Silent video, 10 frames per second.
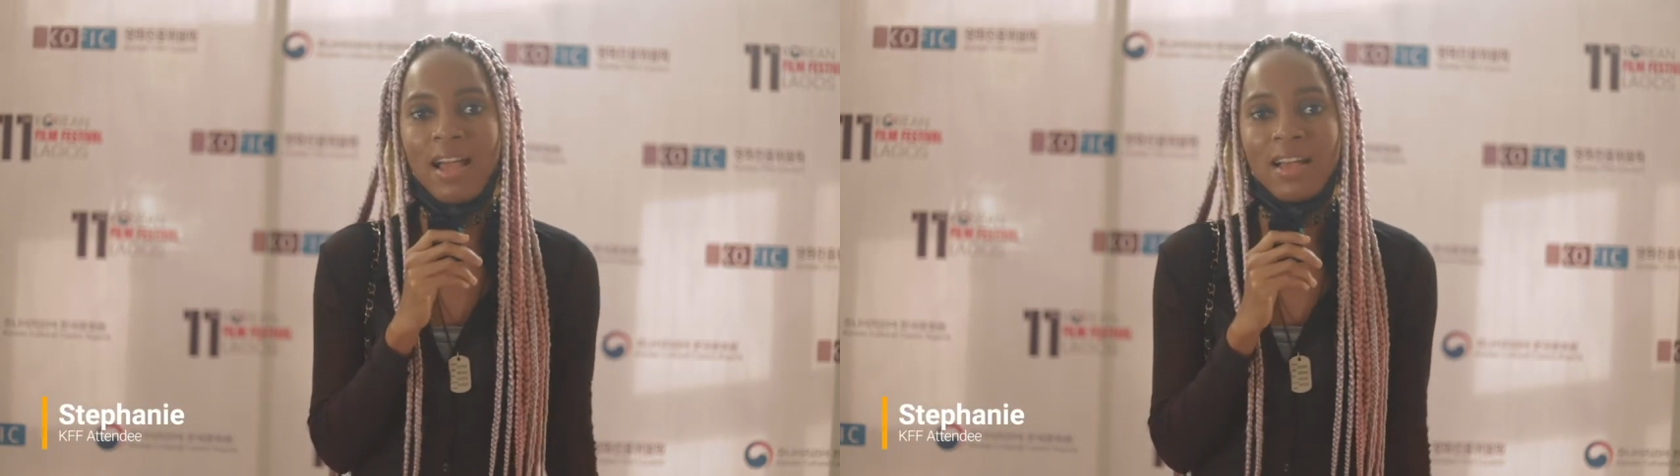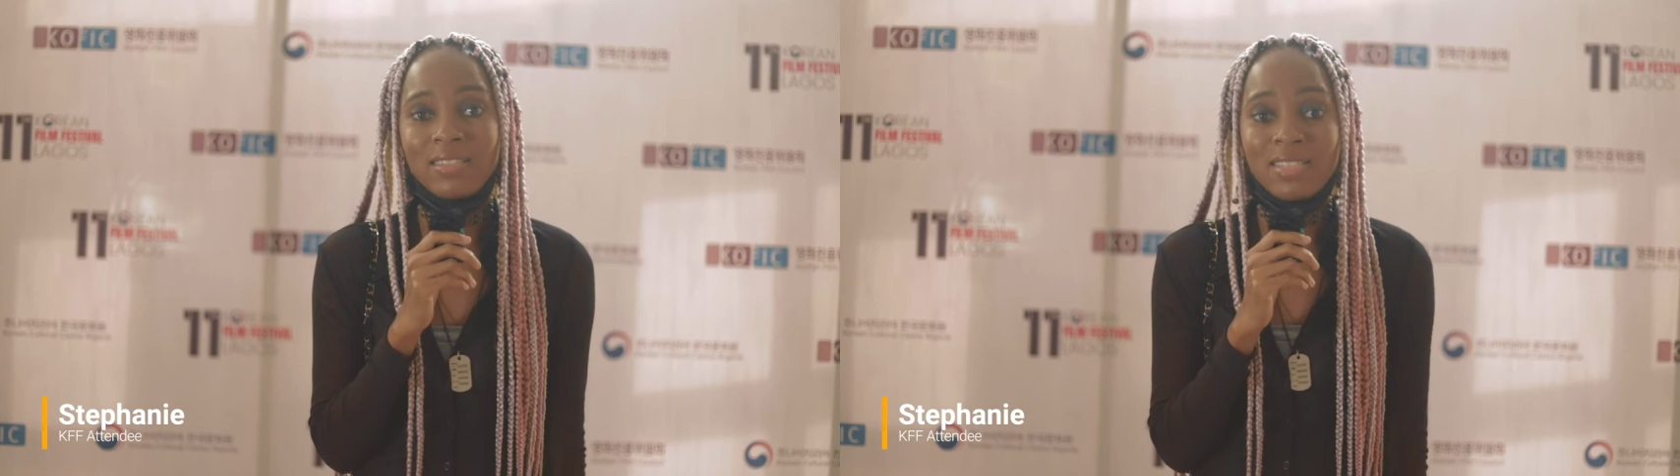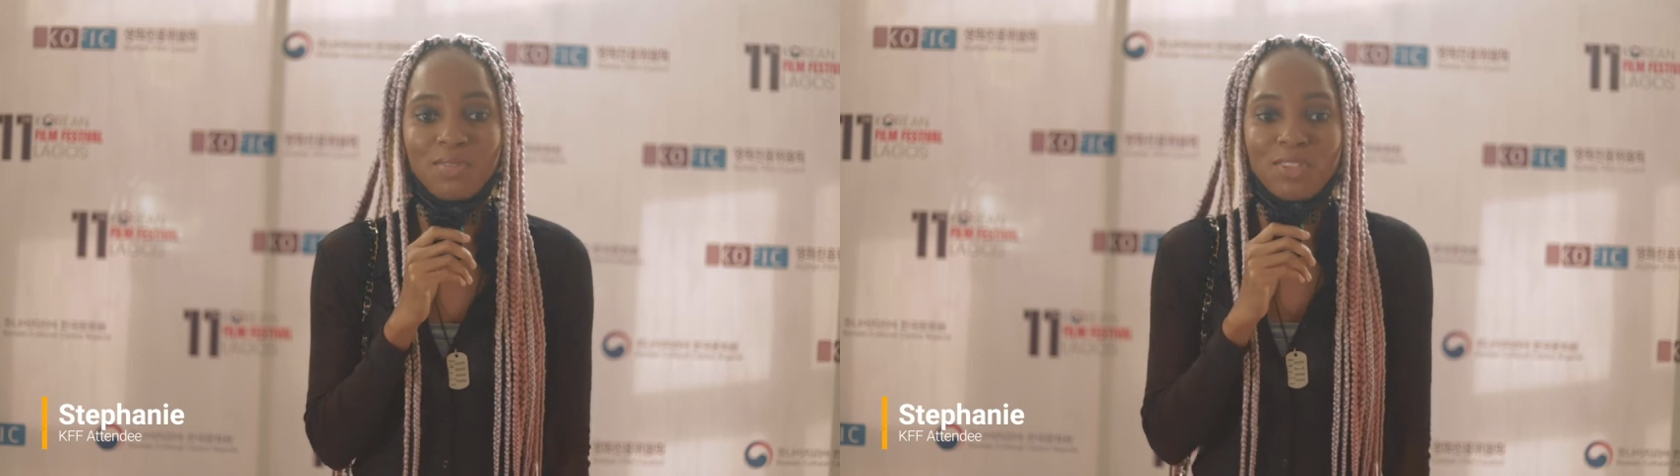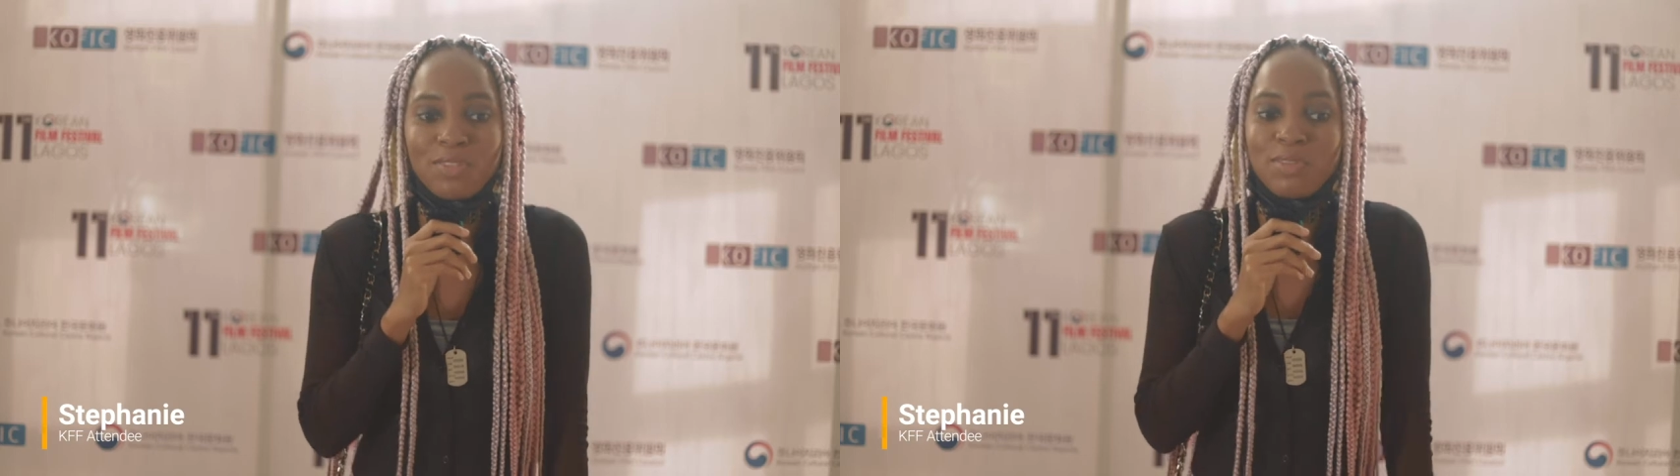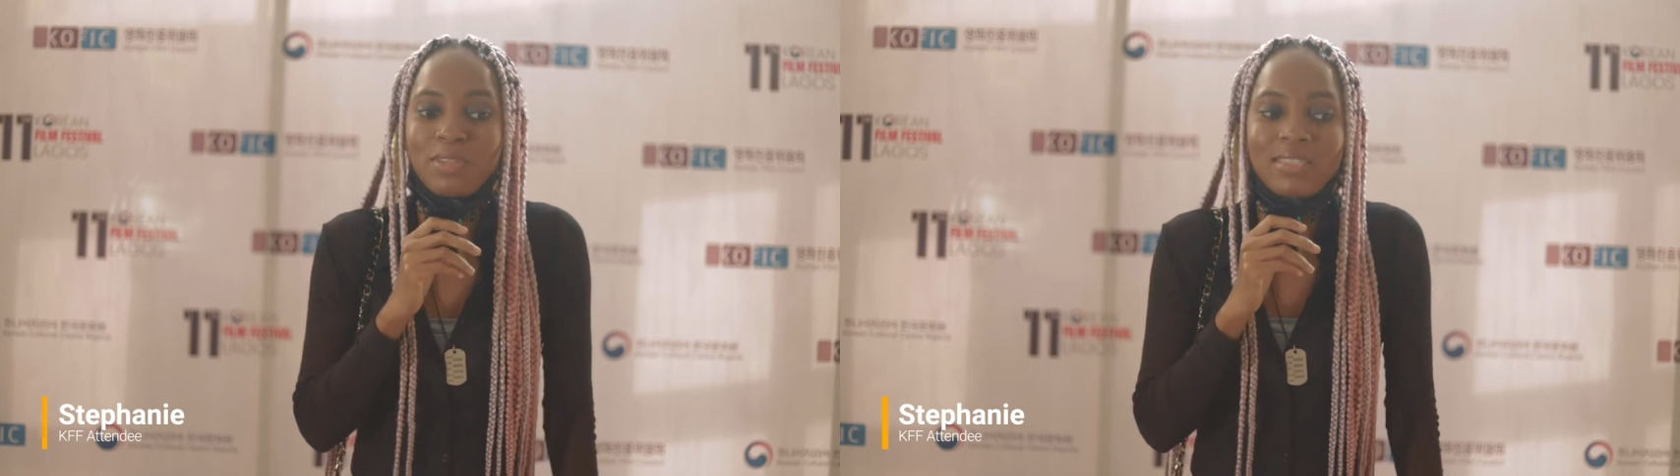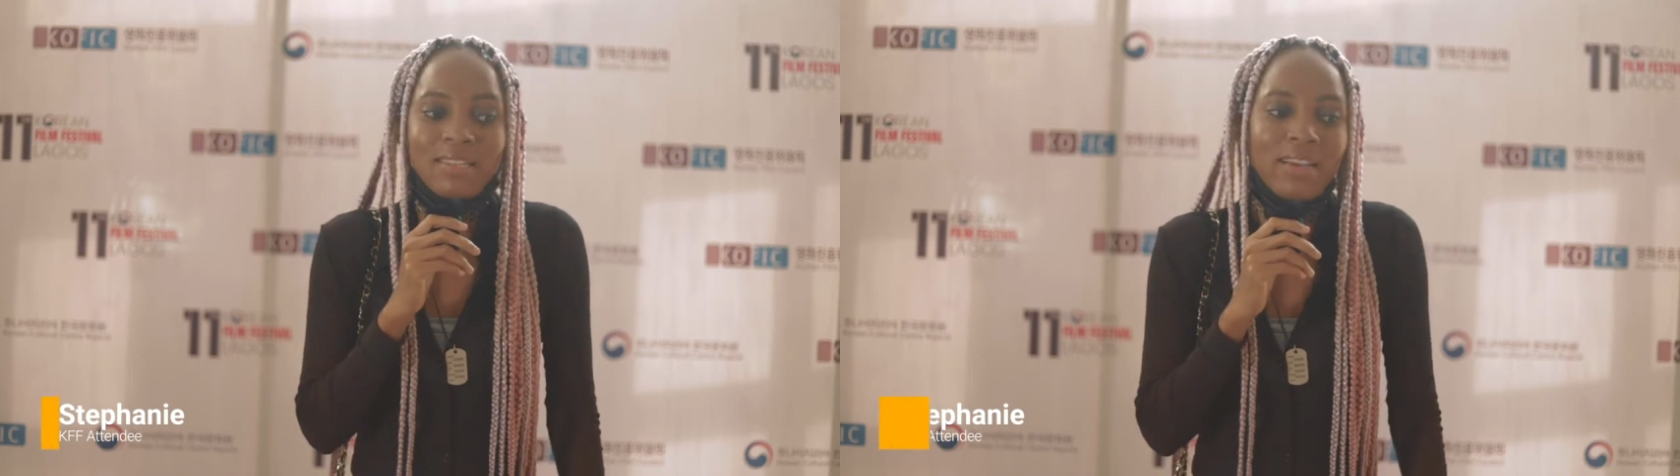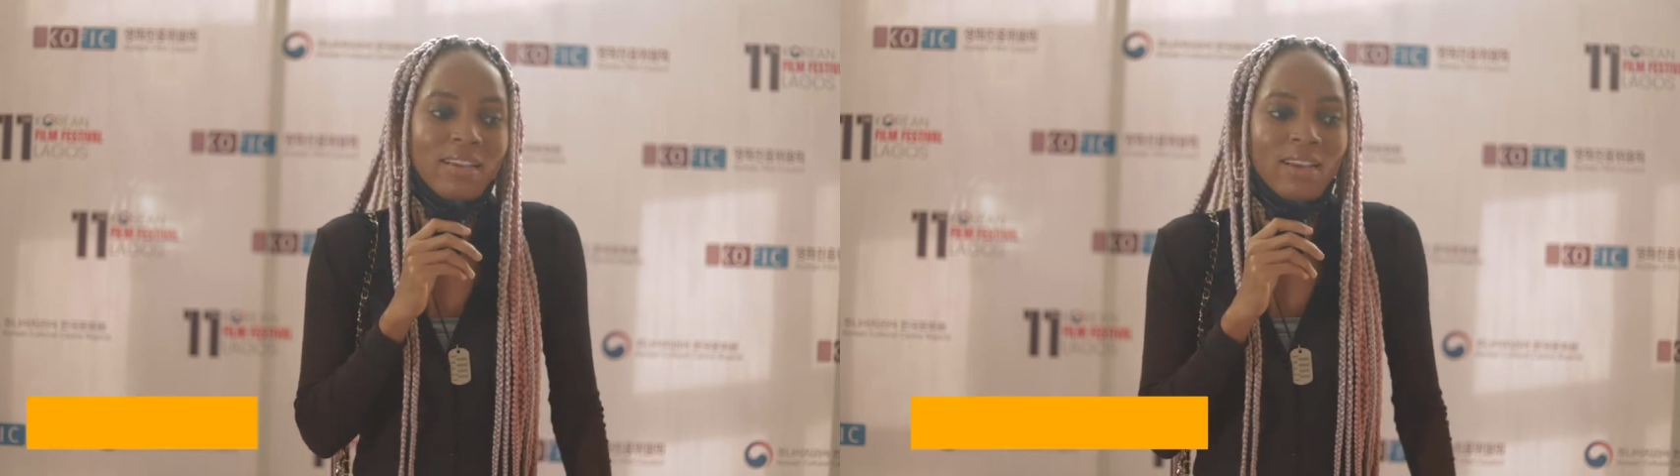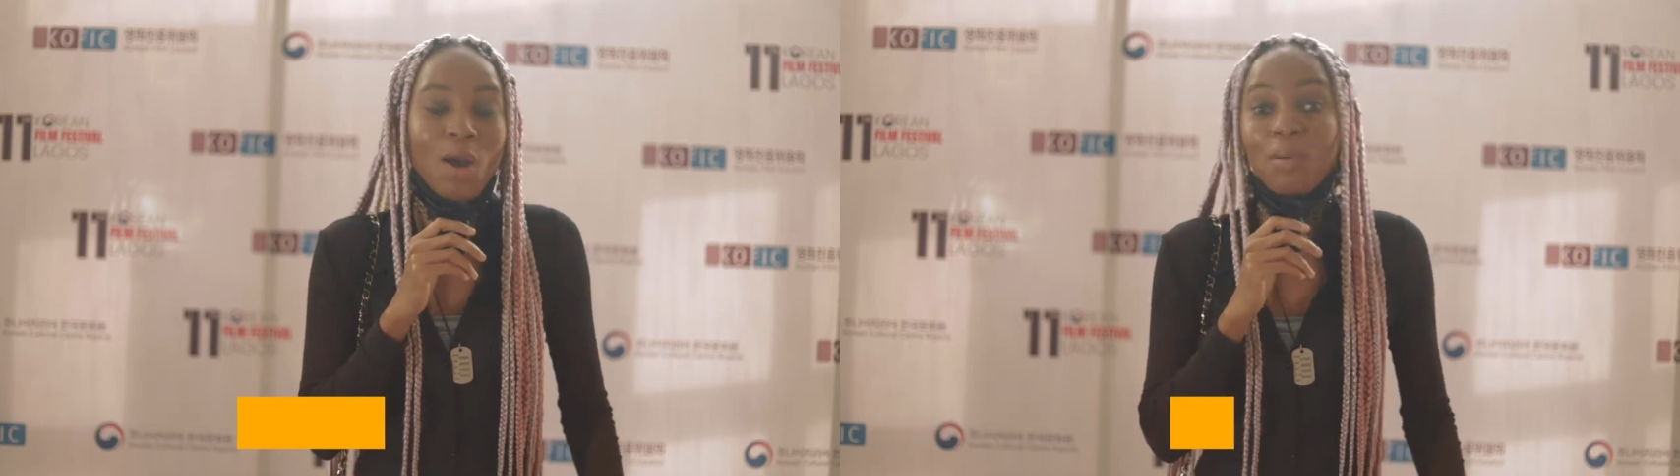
And this festival was like